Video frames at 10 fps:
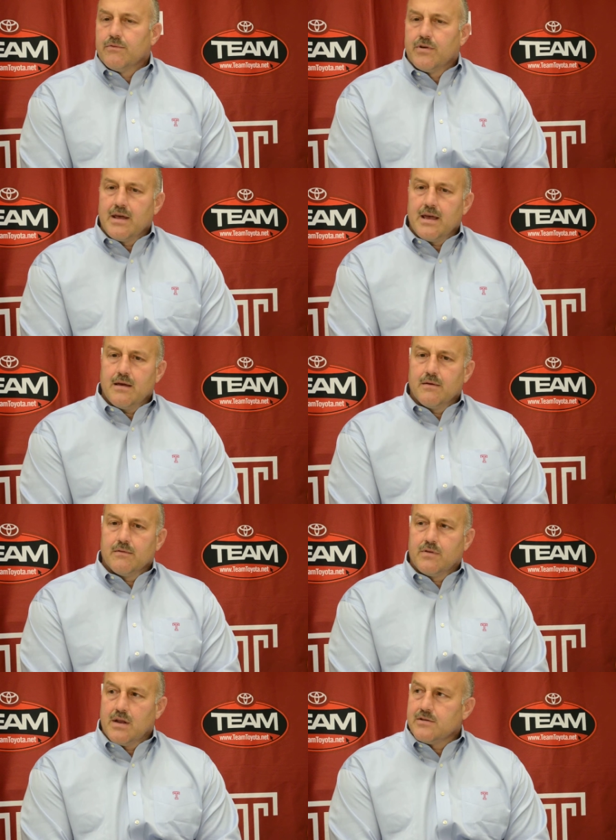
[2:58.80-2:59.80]

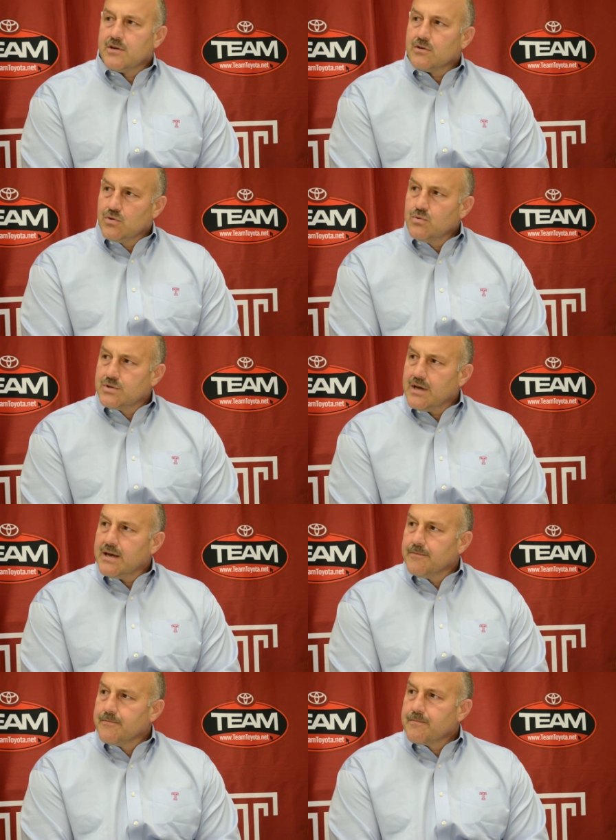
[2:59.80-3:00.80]
today's our
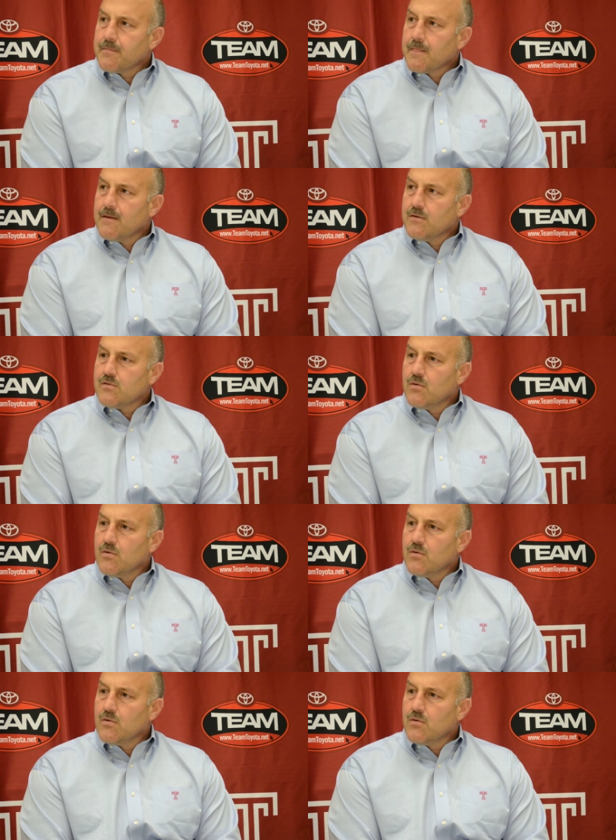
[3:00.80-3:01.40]
Tuesday, so